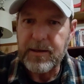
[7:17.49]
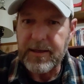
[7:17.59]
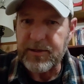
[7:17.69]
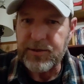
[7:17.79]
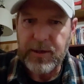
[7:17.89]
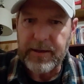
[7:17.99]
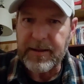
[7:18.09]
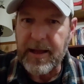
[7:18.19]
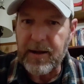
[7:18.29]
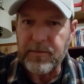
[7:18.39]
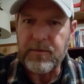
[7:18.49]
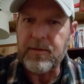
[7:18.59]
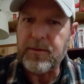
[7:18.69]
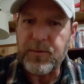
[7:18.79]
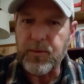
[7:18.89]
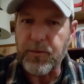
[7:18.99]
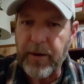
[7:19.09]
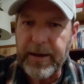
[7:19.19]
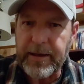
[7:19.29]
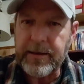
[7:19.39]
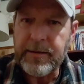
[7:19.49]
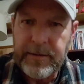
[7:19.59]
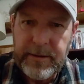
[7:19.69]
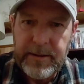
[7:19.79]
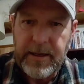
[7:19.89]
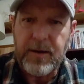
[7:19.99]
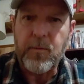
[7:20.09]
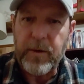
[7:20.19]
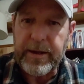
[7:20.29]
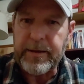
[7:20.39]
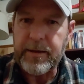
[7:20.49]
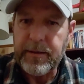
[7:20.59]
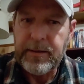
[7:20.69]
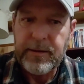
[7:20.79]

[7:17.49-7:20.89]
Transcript: gets shut down through rain and wind,